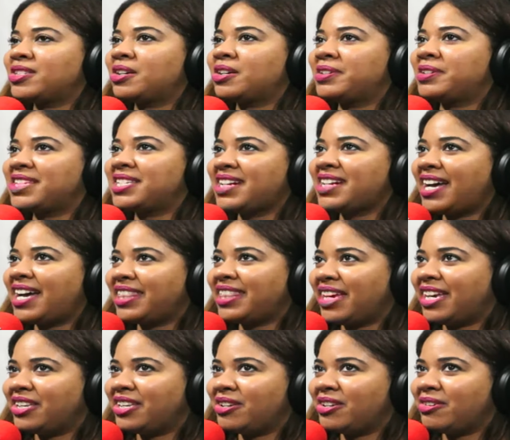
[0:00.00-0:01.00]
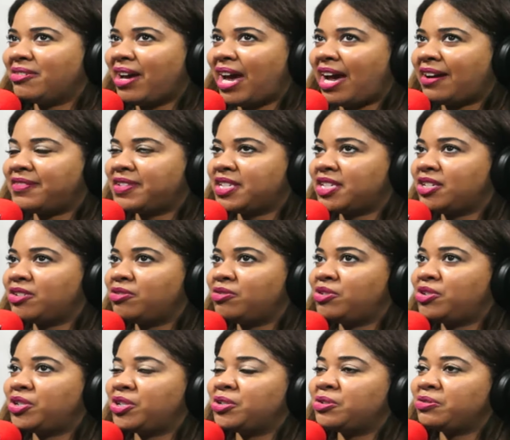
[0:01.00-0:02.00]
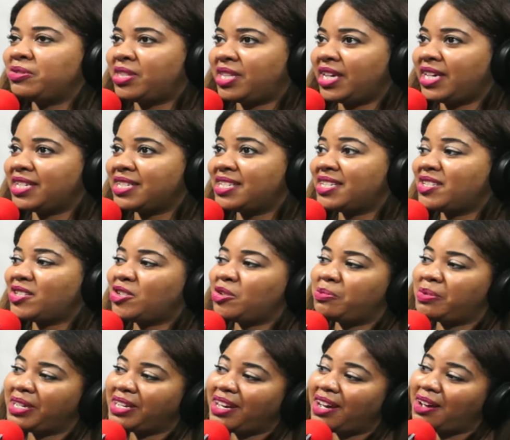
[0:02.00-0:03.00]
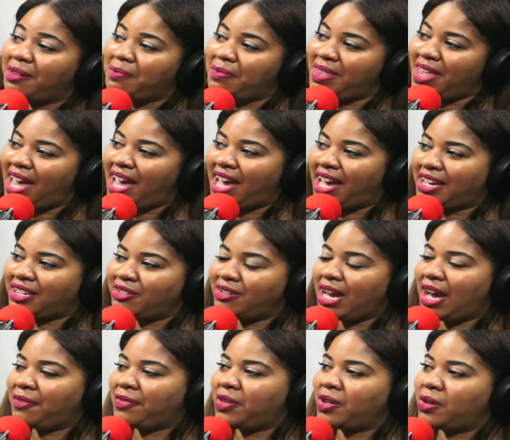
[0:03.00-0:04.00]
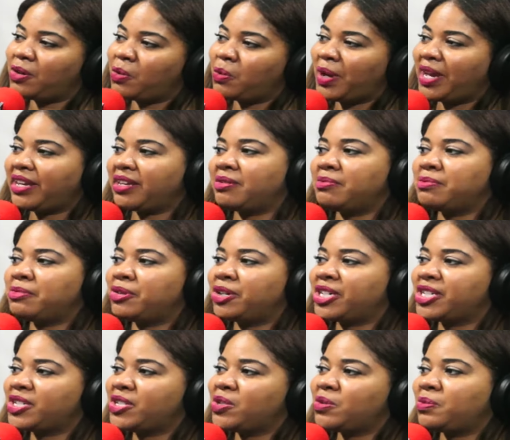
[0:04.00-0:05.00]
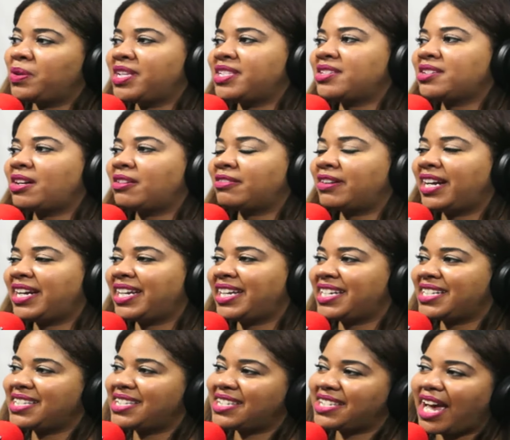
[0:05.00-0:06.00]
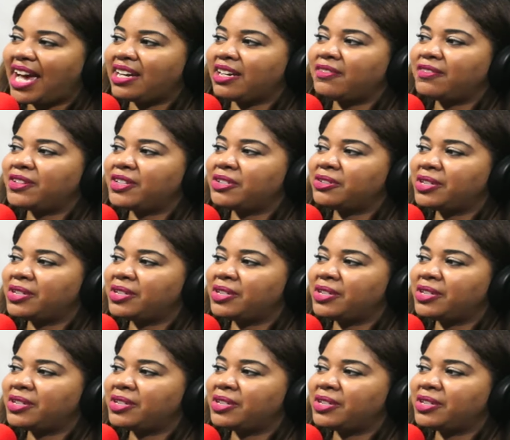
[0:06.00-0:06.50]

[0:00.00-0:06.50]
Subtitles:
So it's not that you have to do this to become that. You have to awaken more to what's already inside of you.